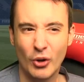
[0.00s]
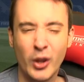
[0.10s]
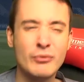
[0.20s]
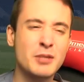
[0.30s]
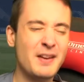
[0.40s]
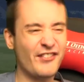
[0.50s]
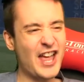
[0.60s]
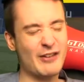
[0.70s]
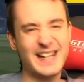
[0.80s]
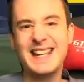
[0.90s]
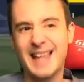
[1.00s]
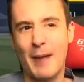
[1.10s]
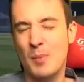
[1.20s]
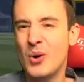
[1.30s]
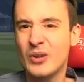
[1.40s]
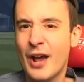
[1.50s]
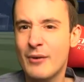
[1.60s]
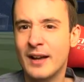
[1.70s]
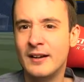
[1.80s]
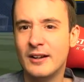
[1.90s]
Although to be fair, I need that more,
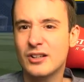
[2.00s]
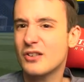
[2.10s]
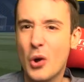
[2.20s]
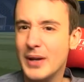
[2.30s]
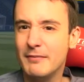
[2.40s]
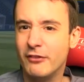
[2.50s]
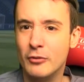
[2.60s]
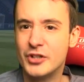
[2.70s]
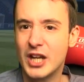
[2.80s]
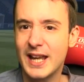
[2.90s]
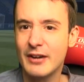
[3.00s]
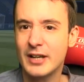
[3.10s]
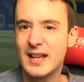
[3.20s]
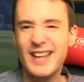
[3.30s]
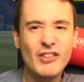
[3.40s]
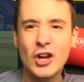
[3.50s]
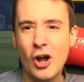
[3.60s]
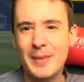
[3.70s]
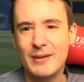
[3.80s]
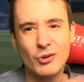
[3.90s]
don't I? Because I've got inform Shaqiri. Leave a
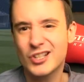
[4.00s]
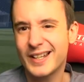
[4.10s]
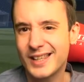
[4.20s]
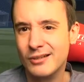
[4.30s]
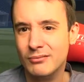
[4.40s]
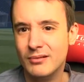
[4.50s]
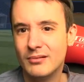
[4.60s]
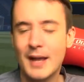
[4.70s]
comment. What shall I do?